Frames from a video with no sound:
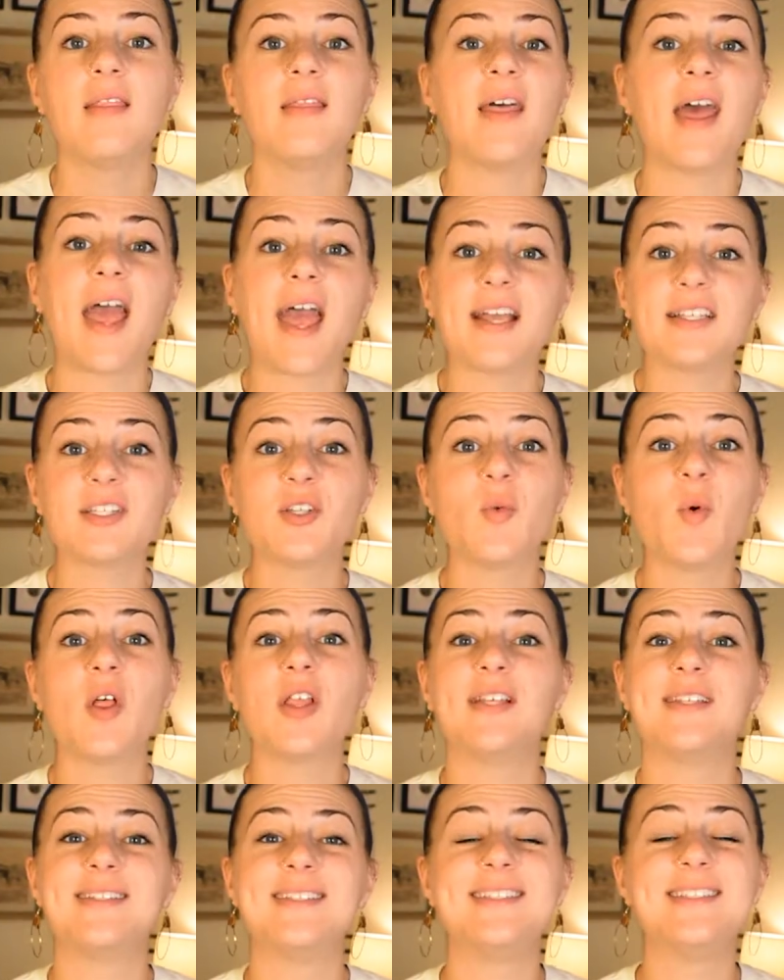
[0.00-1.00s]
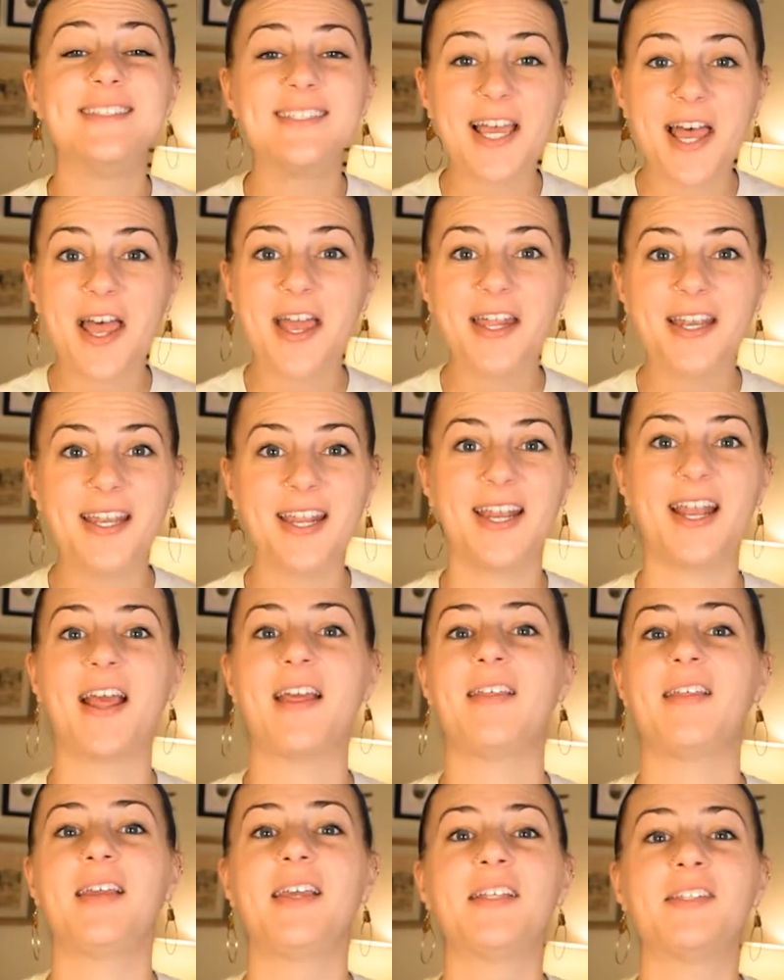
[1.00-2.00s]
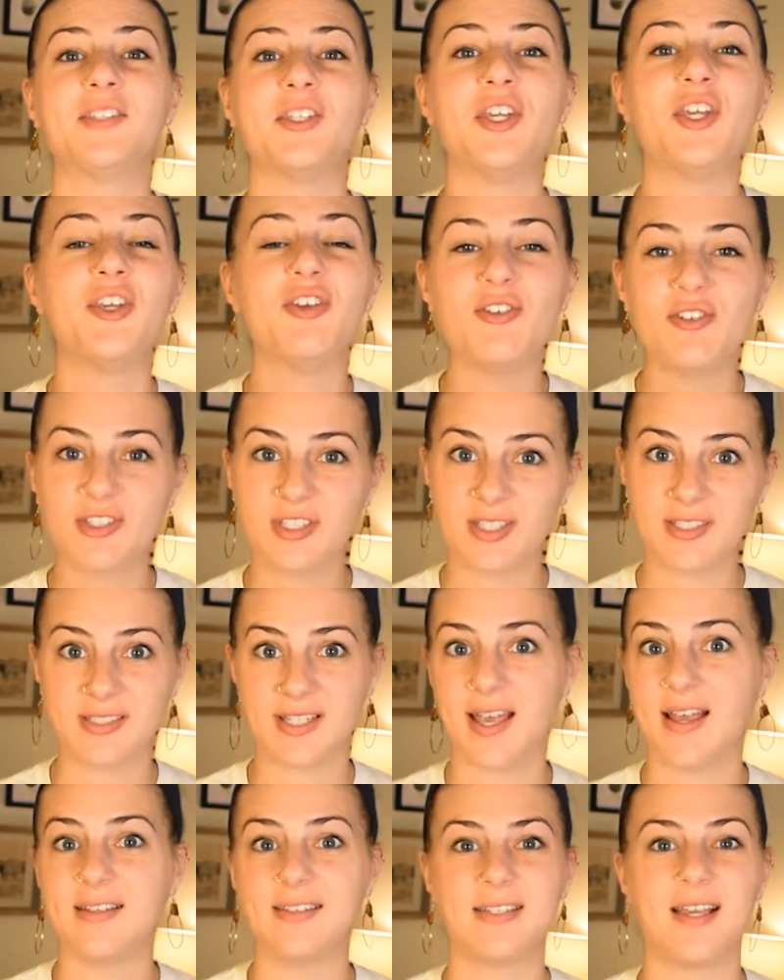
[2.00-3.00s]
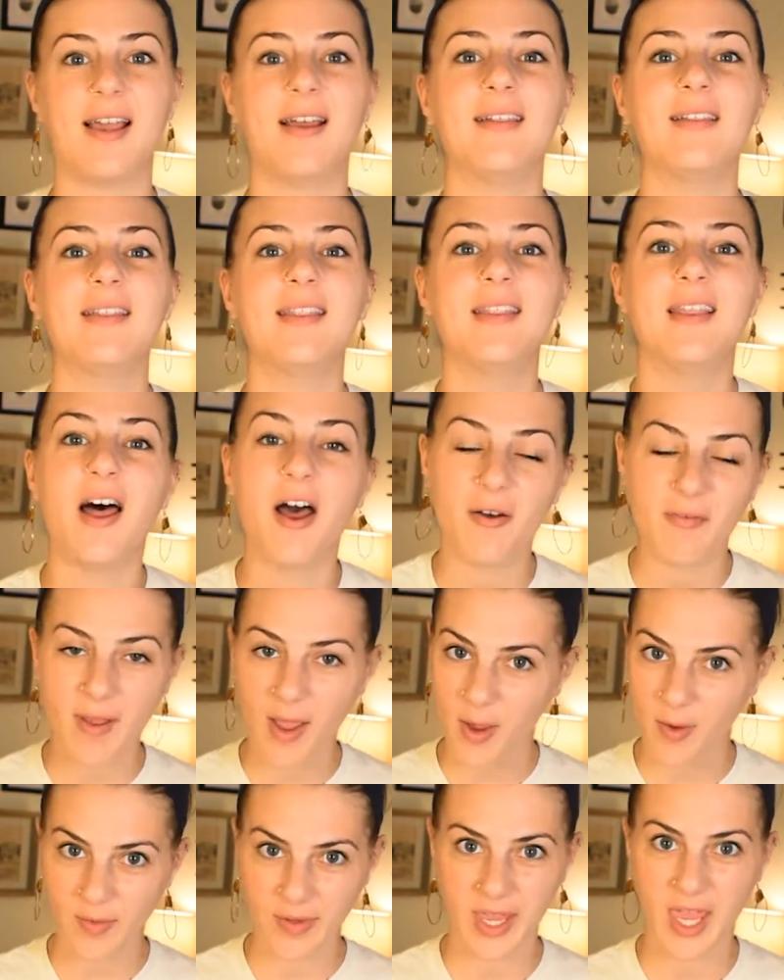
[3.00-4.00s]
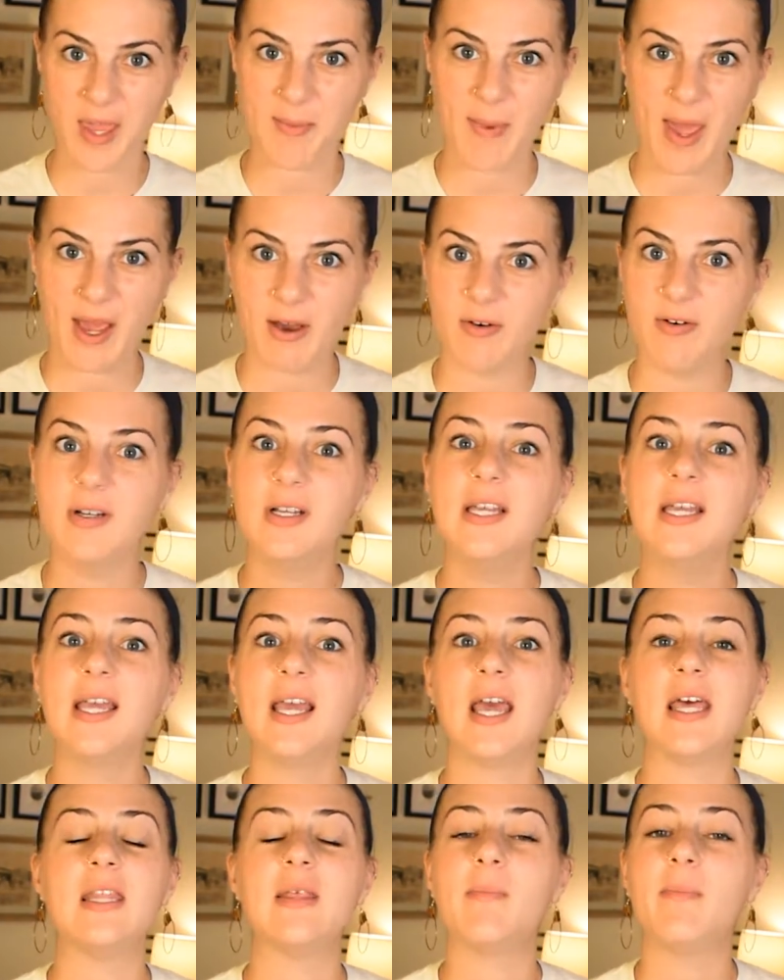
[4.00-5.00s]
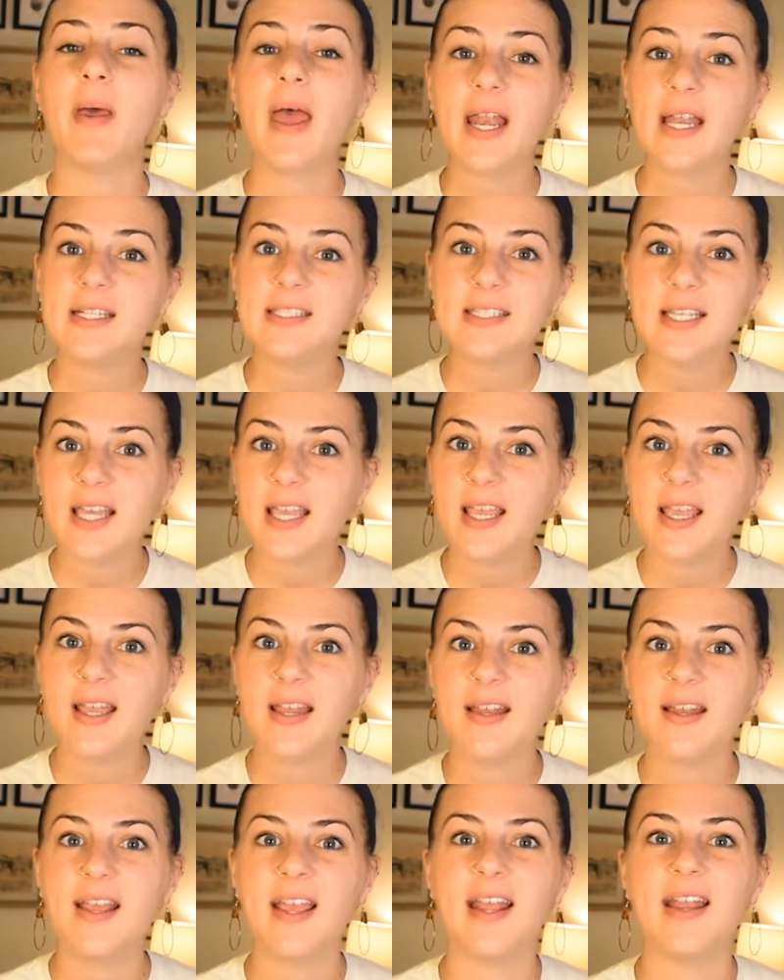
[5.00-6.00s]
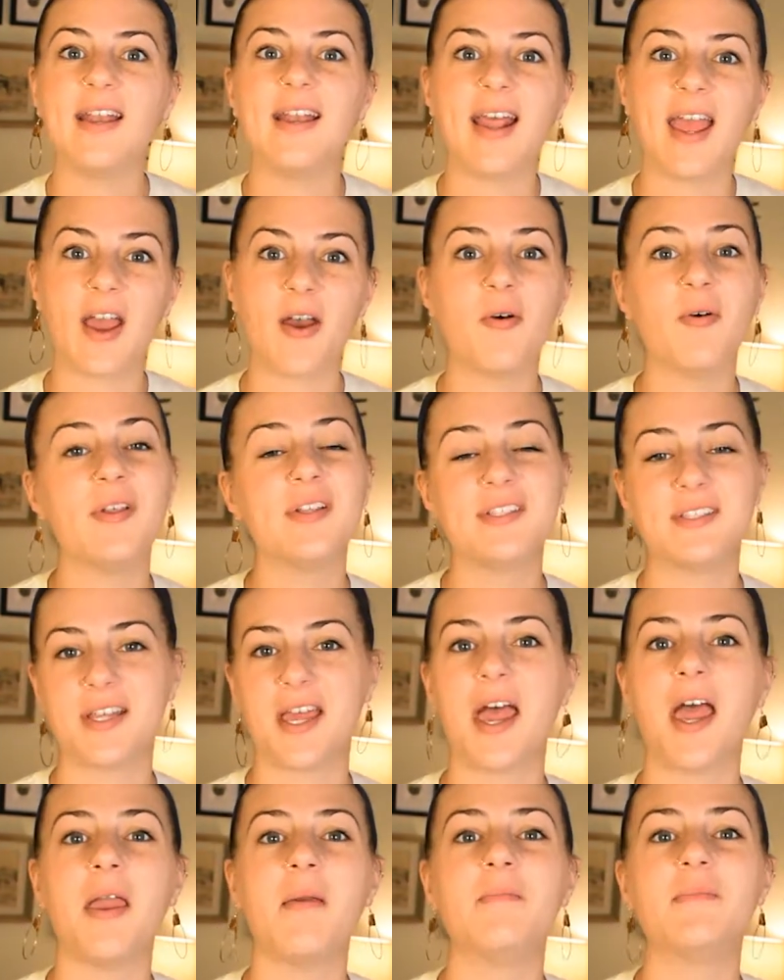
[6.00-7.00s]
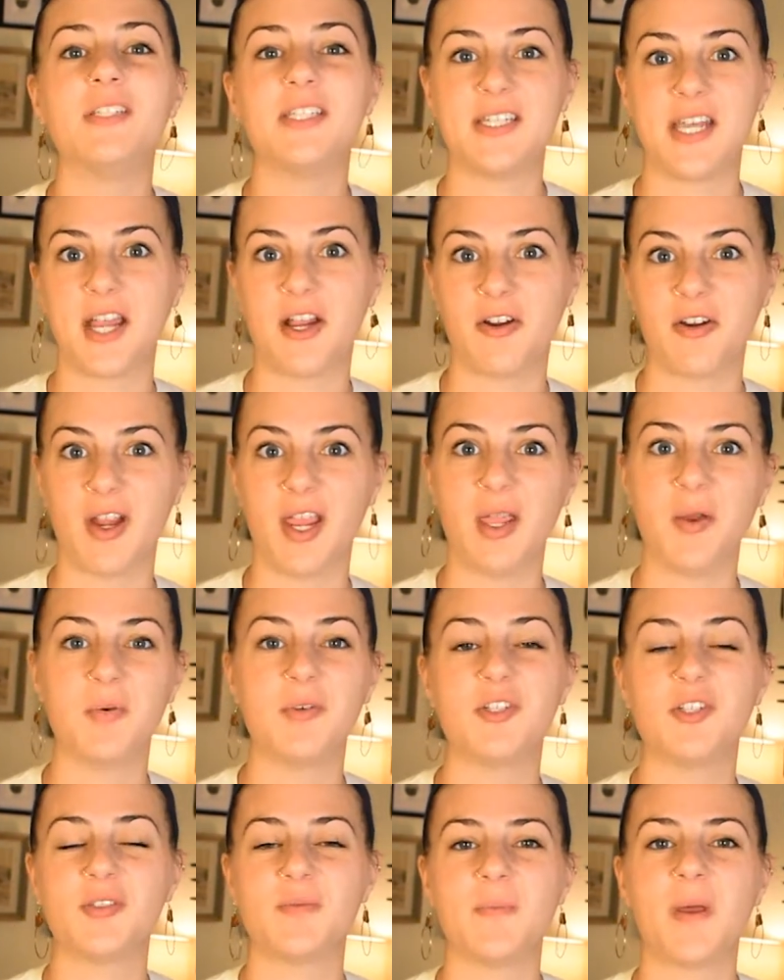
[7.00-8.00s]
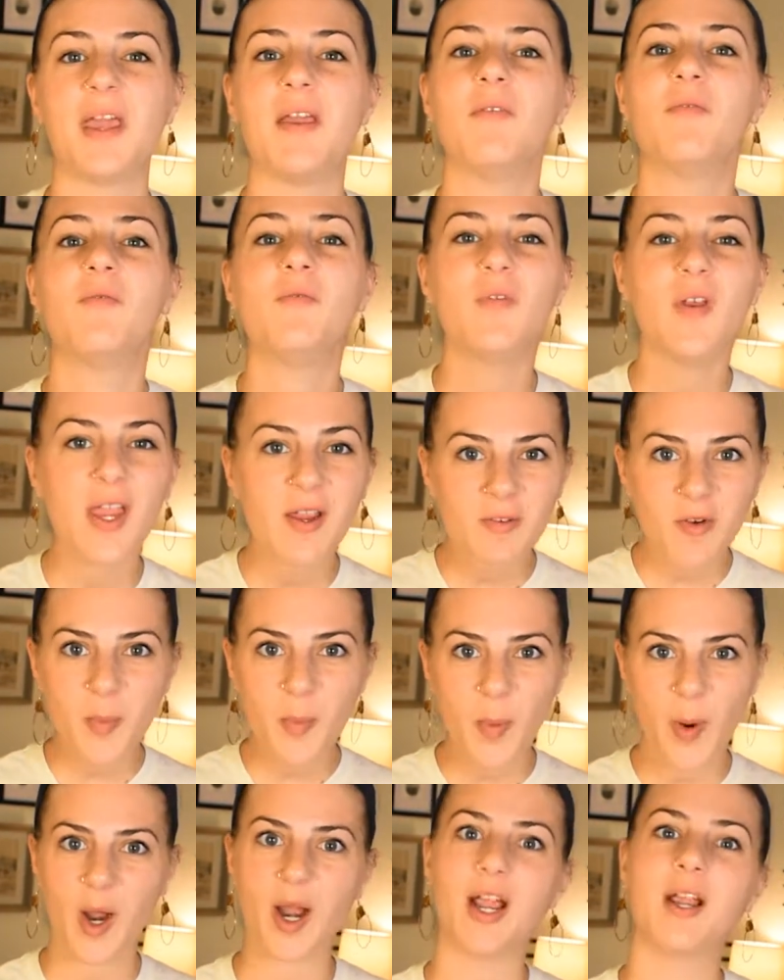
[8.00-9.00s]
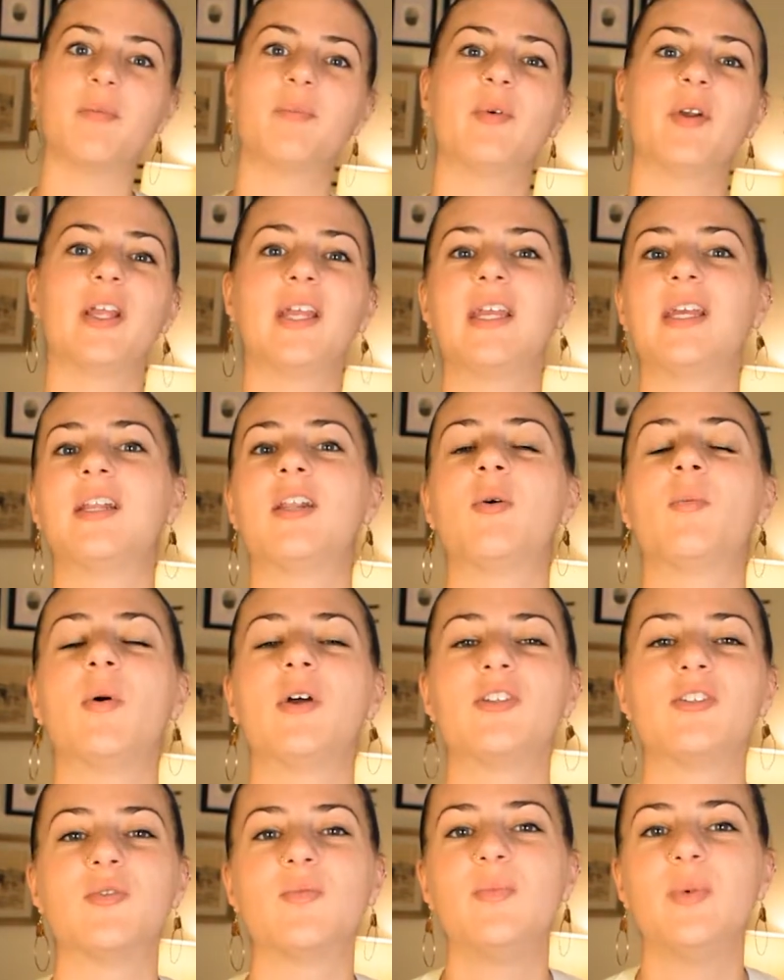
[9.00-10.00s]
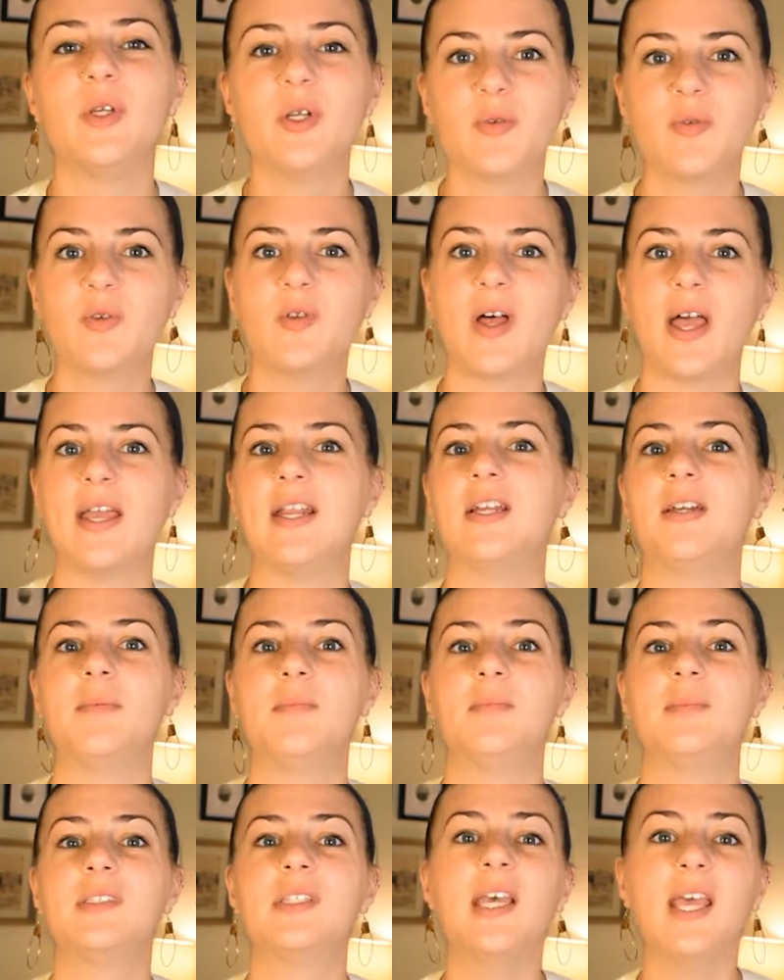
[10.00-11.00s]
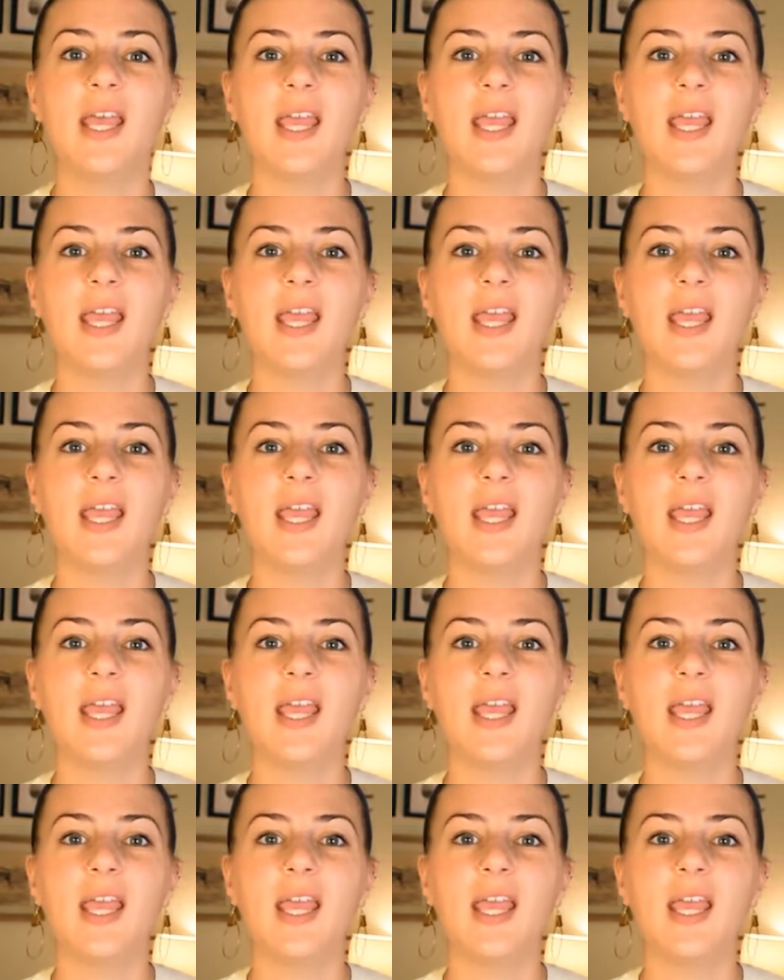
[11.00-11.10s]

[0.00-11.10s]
Accent wall is done, and I think it's a huge success. I love how it came out, and the bed is in, and now it's time to decorate, which is my favorite part, bringing in a bunch of beautiful items.